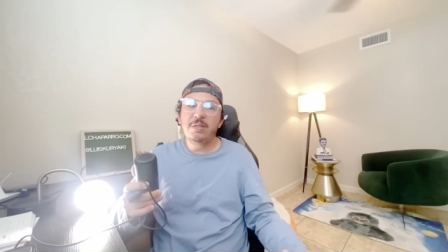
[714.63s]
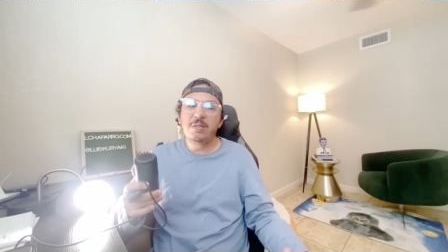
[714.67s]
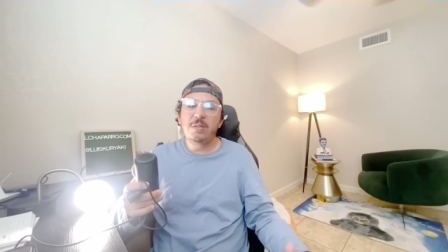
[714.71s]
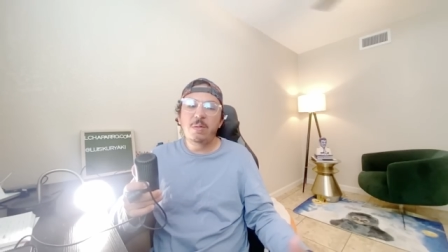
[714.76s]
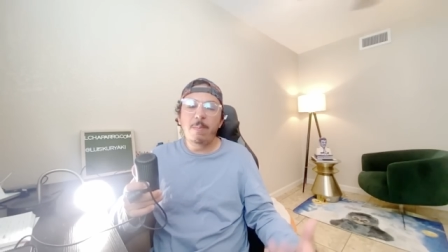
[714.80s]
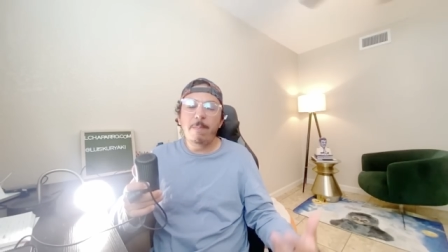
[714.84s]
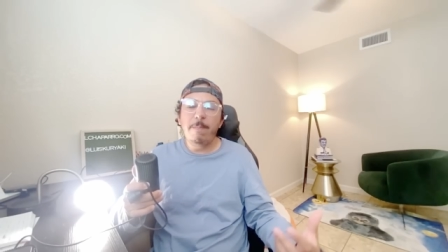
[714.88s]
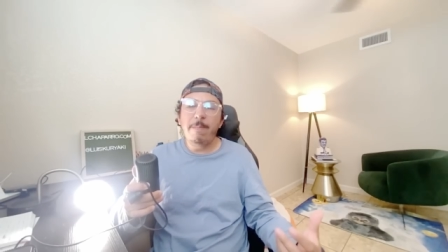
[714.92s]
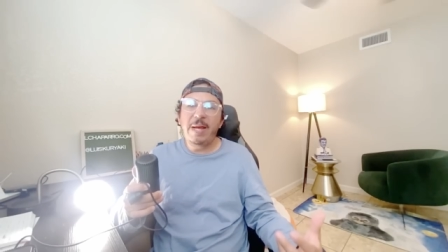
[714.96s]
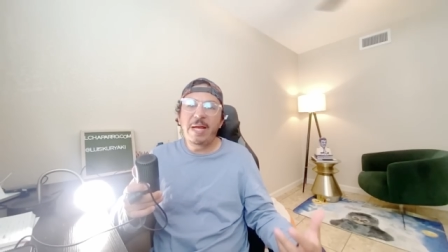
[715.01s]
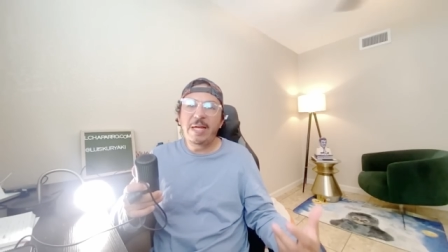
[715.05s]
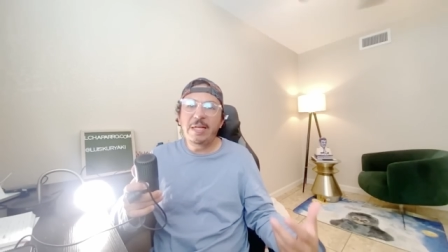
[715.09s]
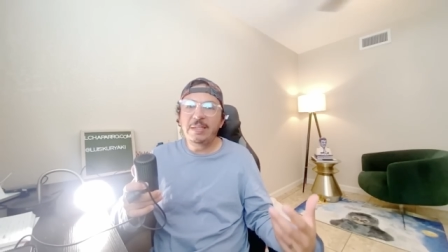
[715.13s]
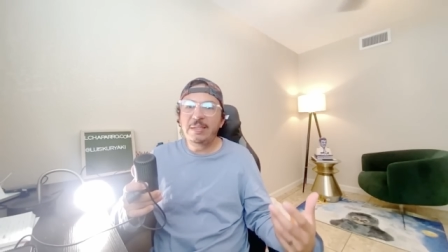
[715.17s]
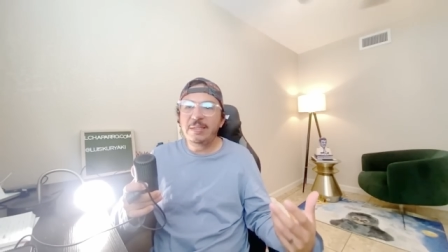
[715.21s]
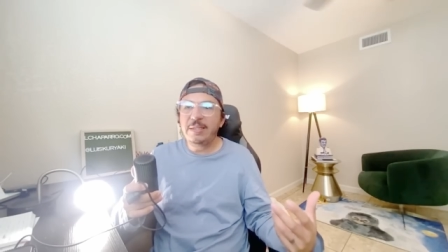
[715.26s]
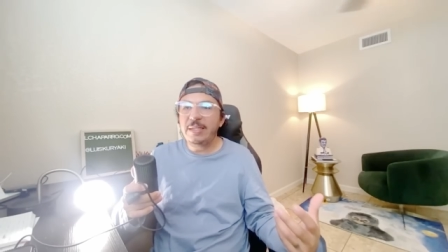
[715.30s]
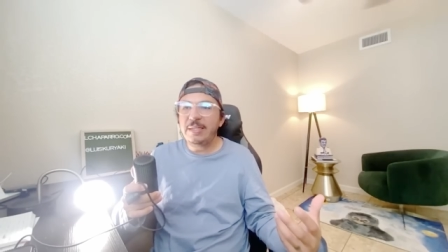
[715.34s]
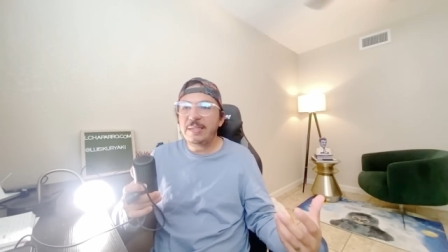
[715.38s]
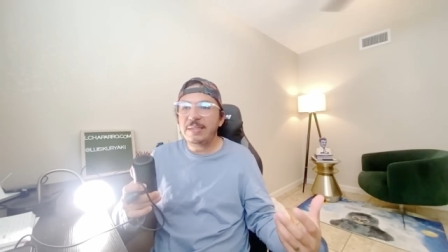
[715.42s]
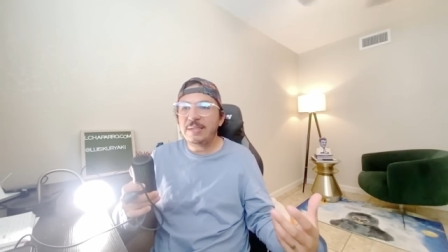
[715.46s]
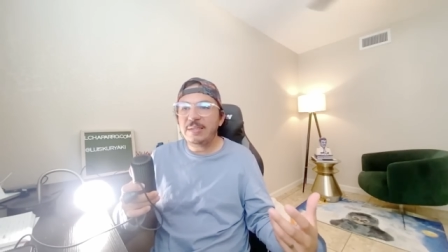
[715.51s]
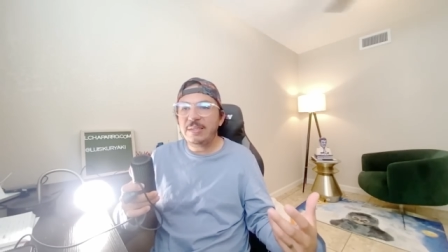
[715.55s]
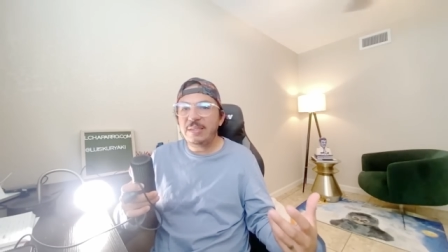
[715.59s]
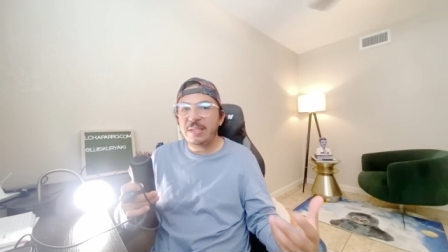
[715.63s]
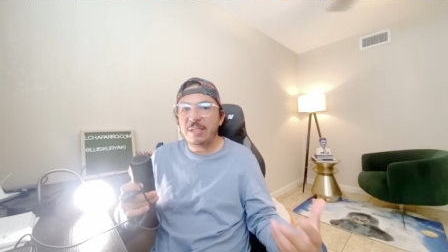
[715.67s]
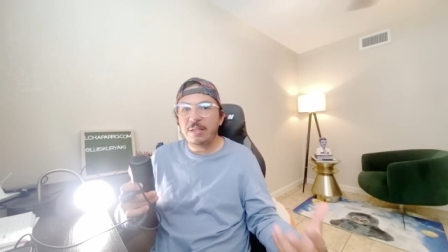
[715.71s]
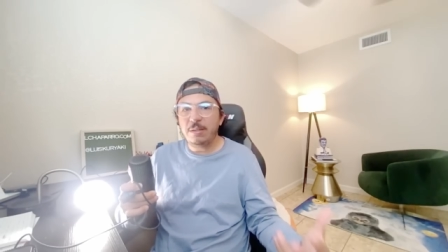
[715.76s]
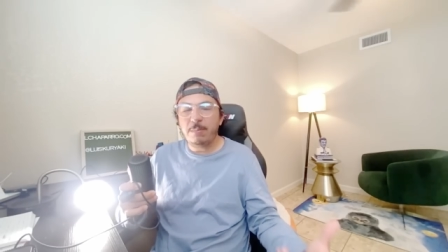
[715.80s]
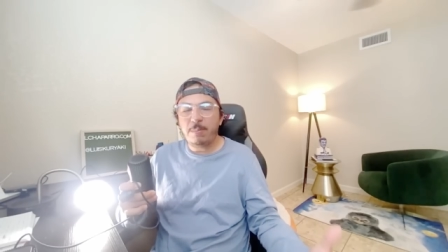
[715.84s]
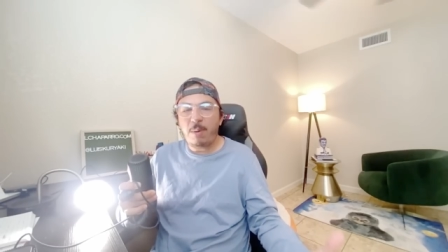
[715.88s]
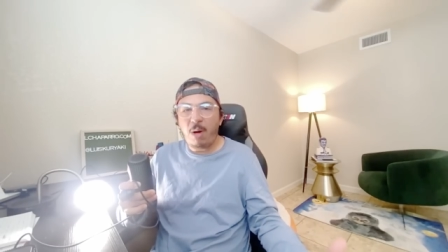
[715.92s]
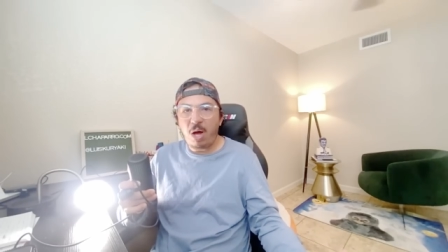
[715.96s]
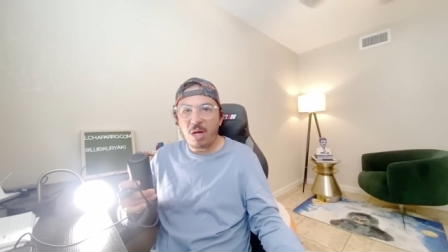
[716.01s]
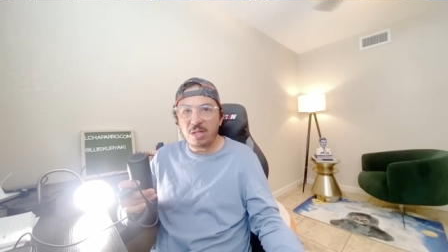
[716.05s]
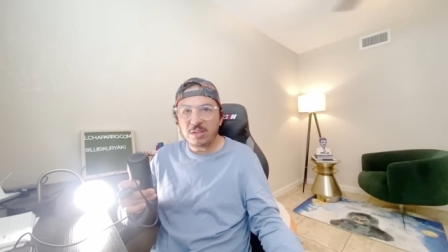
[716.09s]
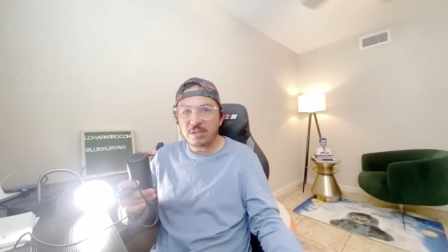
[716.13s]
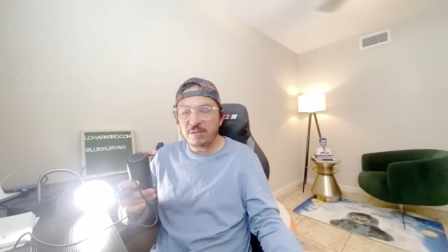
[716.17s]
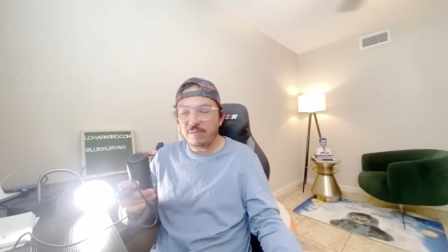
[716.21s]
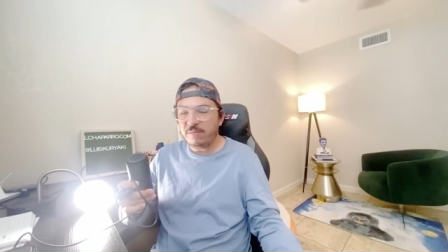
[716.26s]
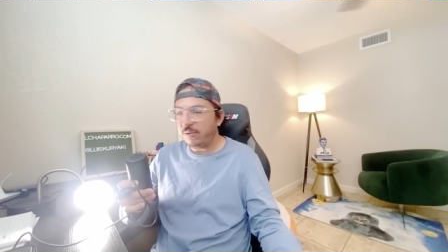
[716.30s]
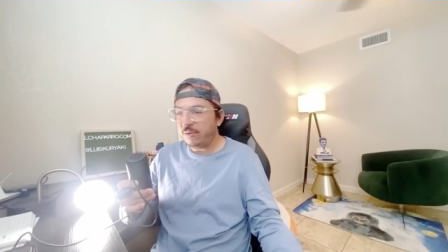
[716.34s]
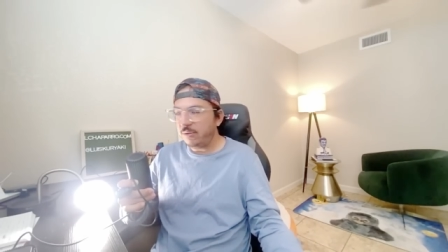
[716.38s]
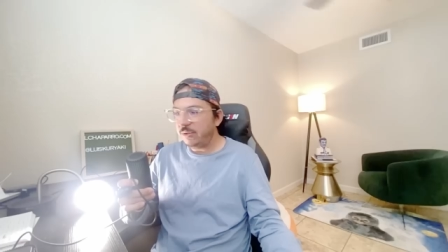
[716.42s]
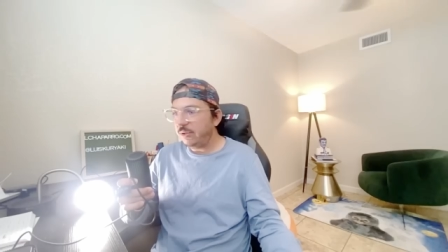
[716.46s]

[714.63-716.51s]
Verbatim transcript: to make this deal possible,